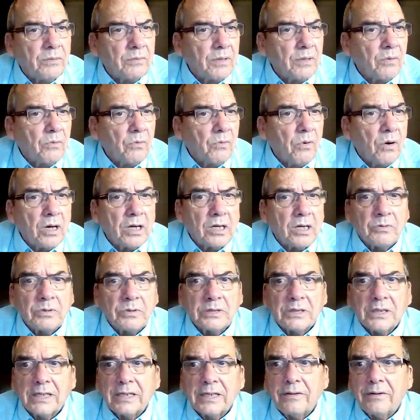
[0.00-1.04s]
some of the water
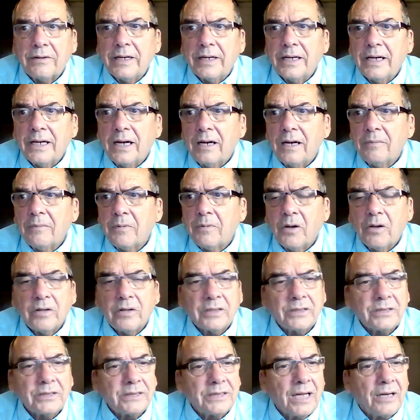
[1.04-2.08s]
was clearing up,
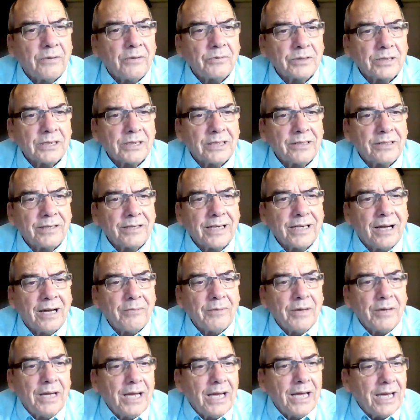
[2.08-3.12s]
all this stuff was clearing
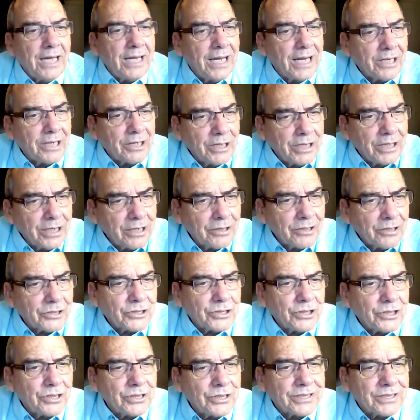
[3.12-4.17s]
up, and I could hear
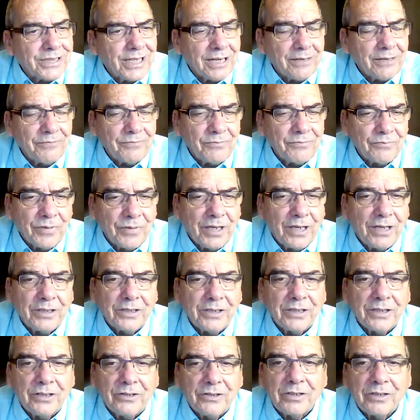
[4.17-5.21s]
Lucerne say,
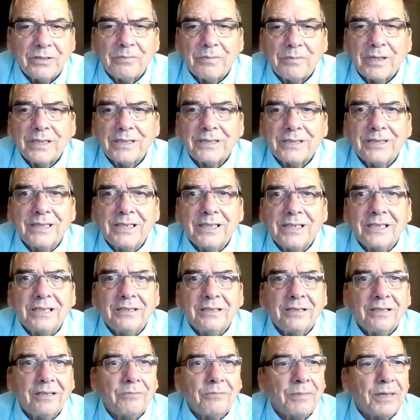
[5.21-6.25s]
well, you know, the place
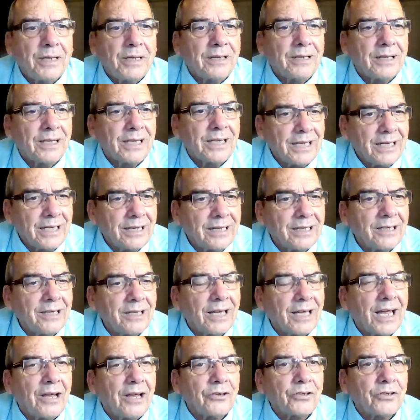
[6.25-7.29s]
needed a little bit of cleaning, a
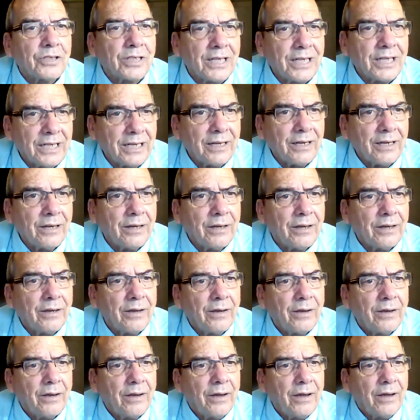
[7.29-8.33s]
little house cleaning.
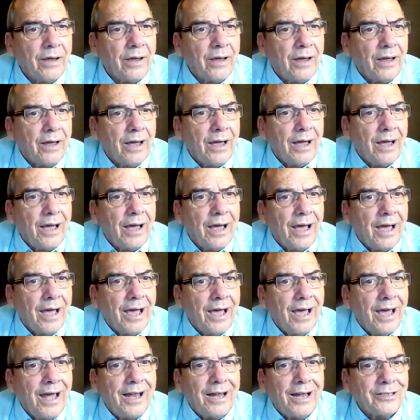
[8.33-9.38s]

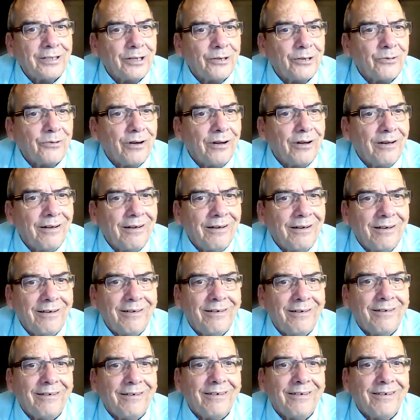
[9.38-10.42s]
And I said,
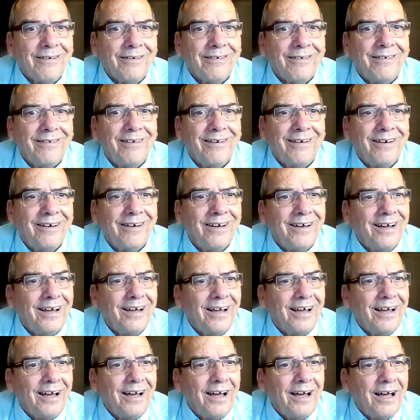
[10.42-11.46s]
oh.
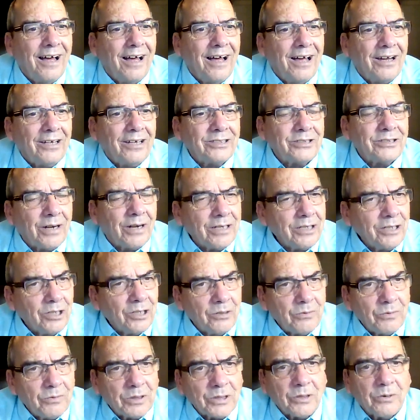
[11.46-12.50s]
So I
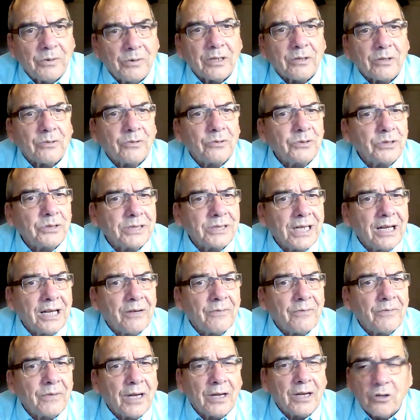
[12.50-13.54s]
know we're going through
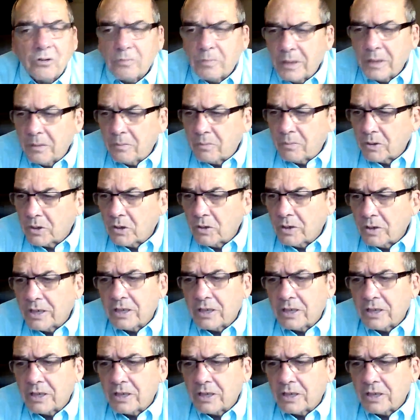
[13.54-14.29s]
stuff, and I know people are